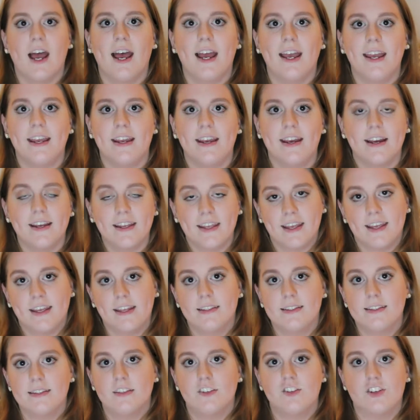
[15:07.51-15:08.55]
I
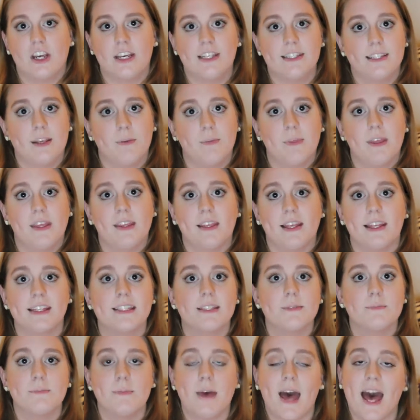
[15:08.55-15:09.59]
again suggest something
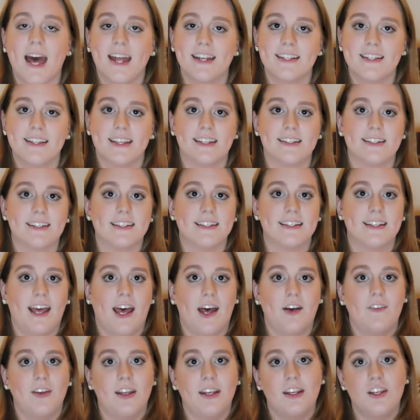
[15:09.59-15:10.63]
that's matte, that doesn't
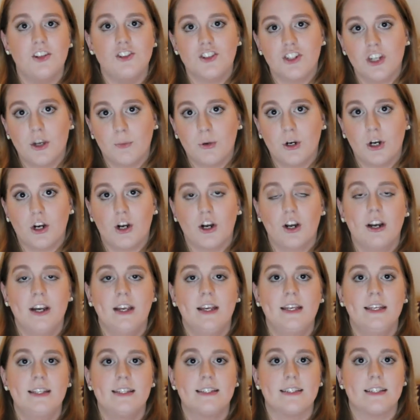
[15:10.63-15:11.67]
have any shimmer,
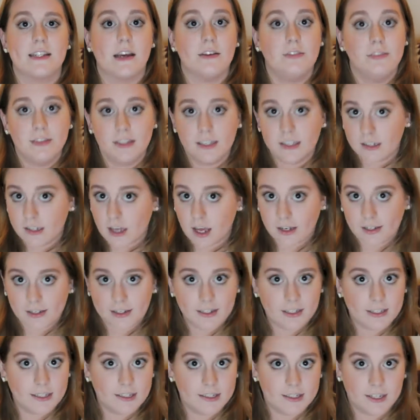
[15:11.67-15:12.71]
definitely not
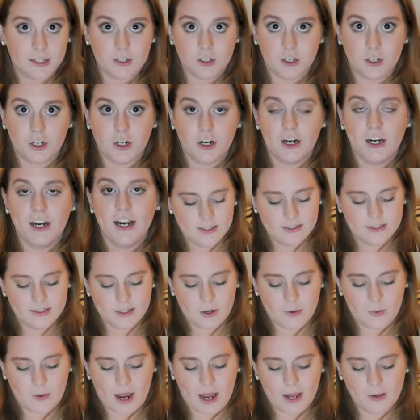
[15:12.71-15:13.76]
any glitter.
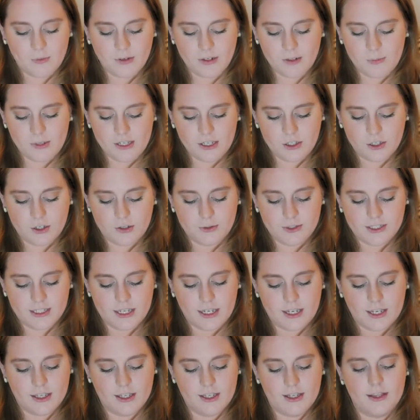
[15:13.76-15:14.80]
So I'm going to be
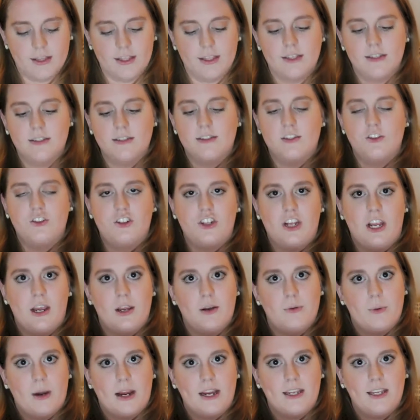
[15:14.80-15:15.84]
using this
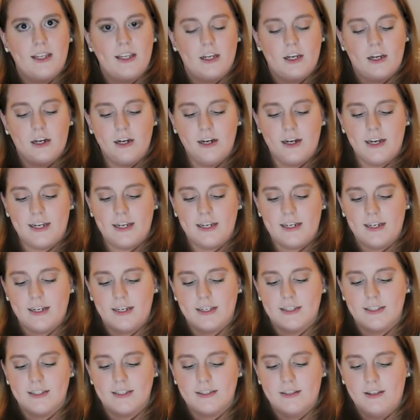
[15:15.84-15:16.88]
shade right here. It
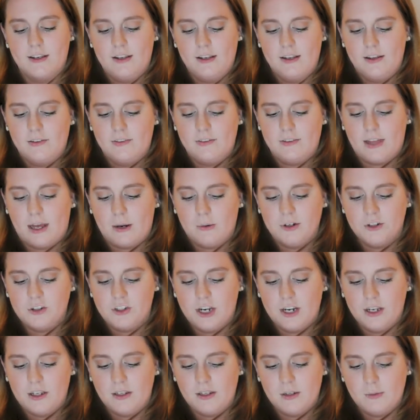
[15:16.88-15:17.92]
is
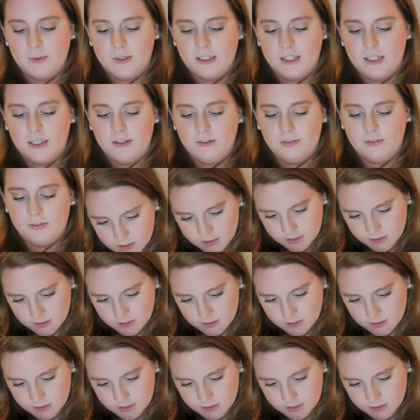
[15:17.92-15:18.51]
Flowerchild, I believe.